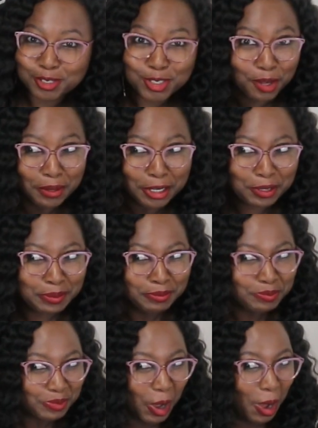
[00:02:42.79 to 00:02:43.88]
stomach
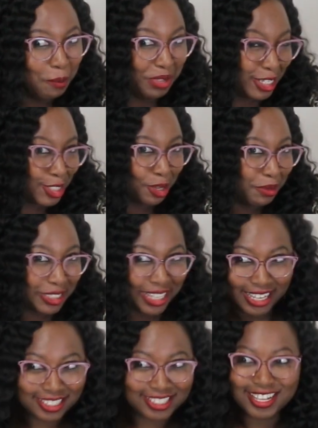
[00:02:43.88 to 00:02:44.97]
or a big stomach?
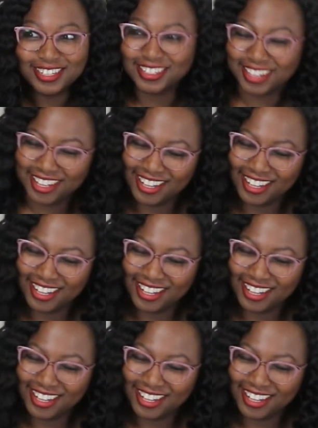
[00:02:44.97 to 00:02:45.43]
That could tell.